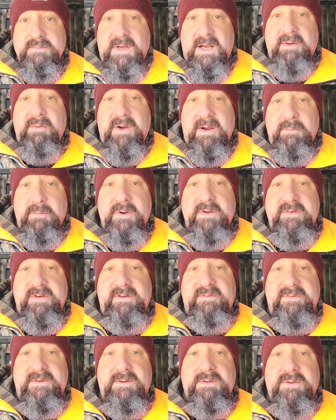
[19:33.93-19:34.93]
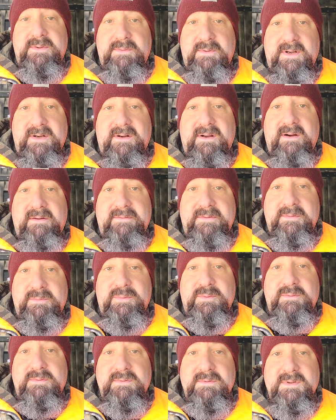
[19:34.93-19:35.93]
I want you to feel a little
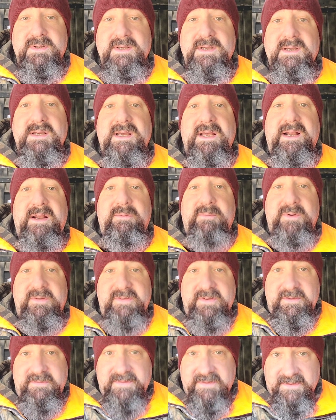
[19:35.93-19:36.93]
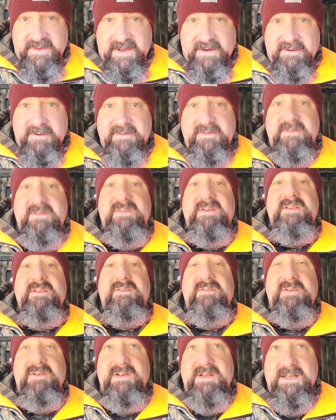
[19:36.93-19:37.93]
uncomfortable, and I want you to feel that urgency
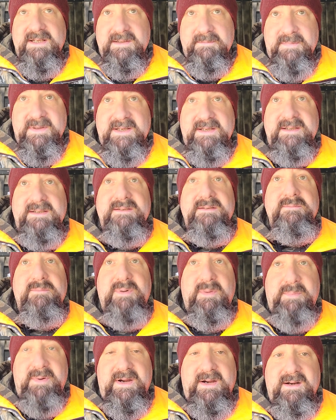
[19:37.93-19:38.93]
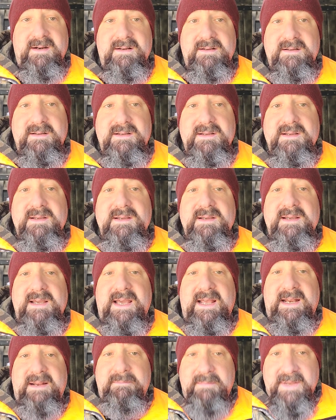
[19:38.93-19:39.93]
that you need to be prepared,
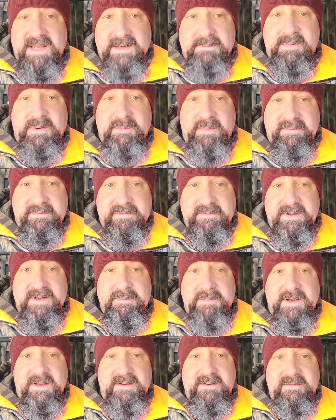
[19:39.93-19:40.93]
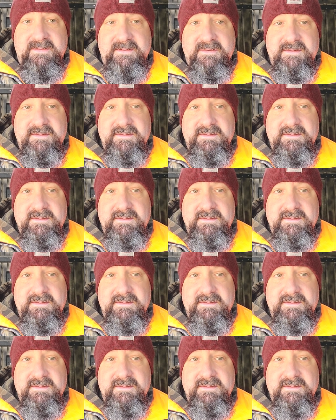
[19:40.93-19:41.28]
and a minimum of 3 months.